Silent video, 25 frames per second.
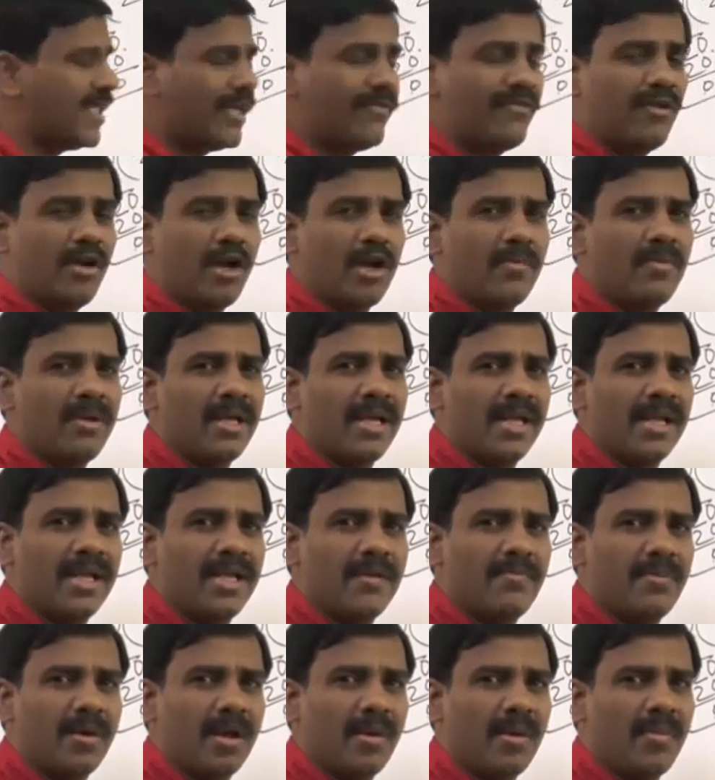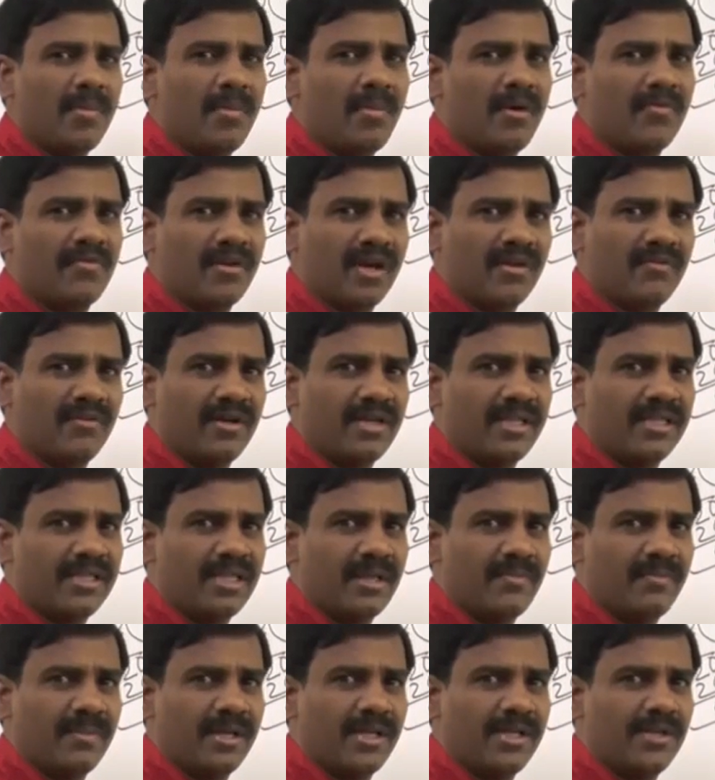there will not be any problem of converting
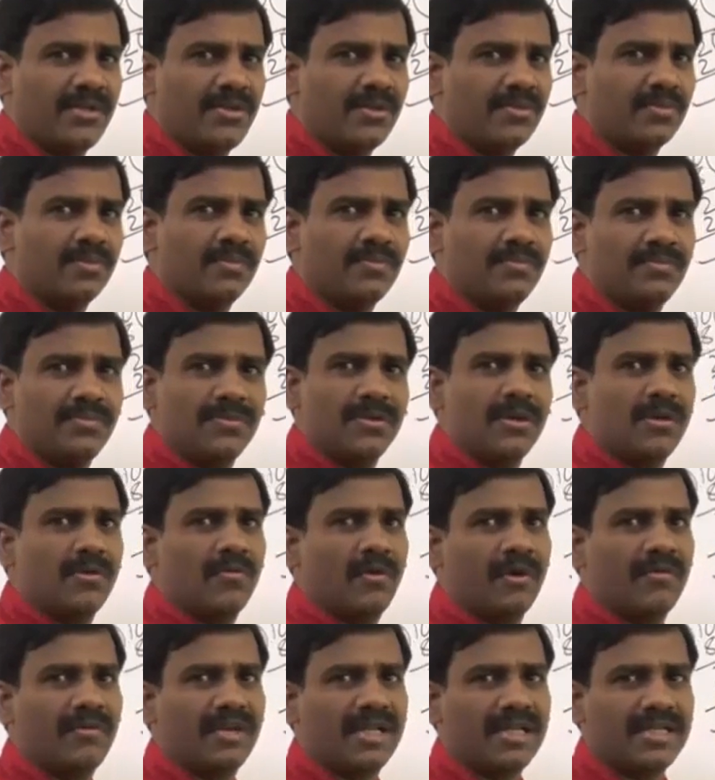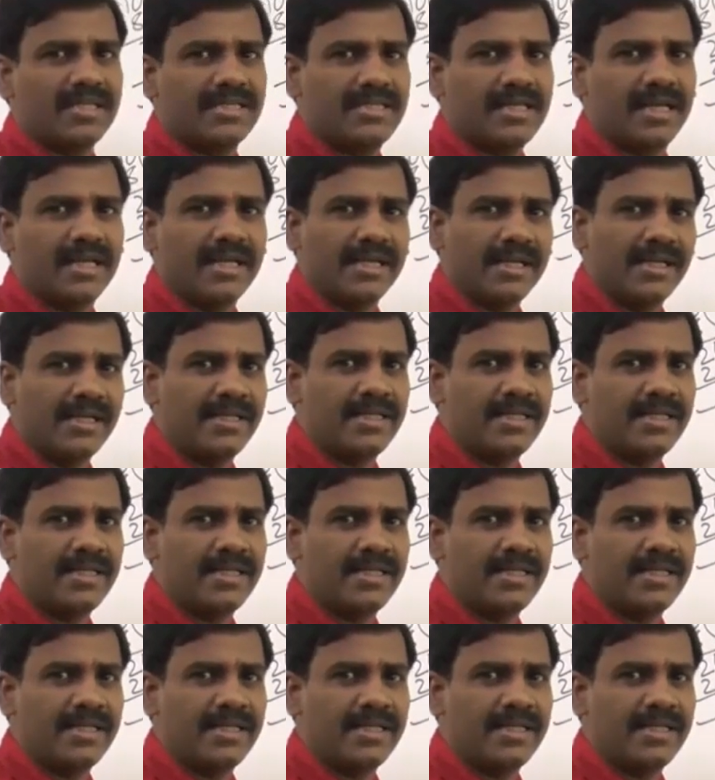them into what we can say